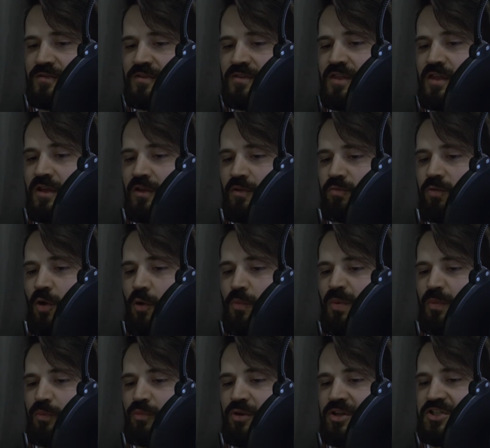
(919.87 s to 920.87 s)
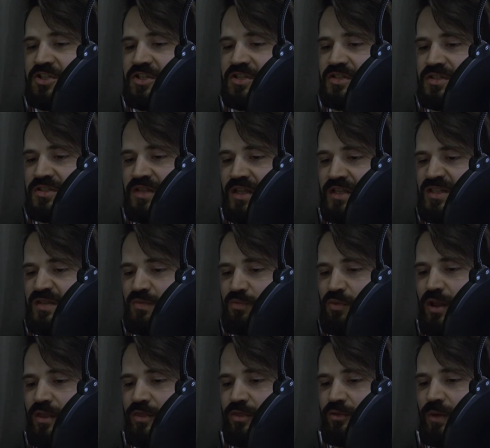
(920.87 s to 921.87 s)
thick rope bridges that
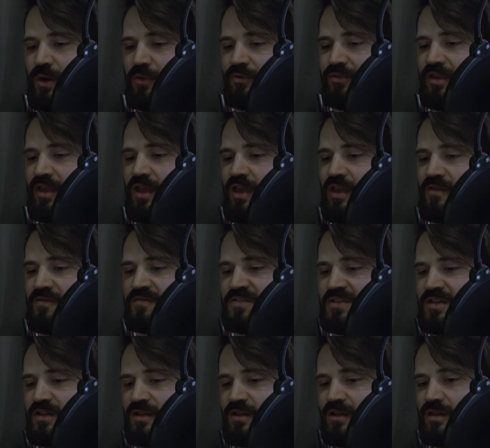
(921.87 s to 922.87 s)
spread throughout the caves.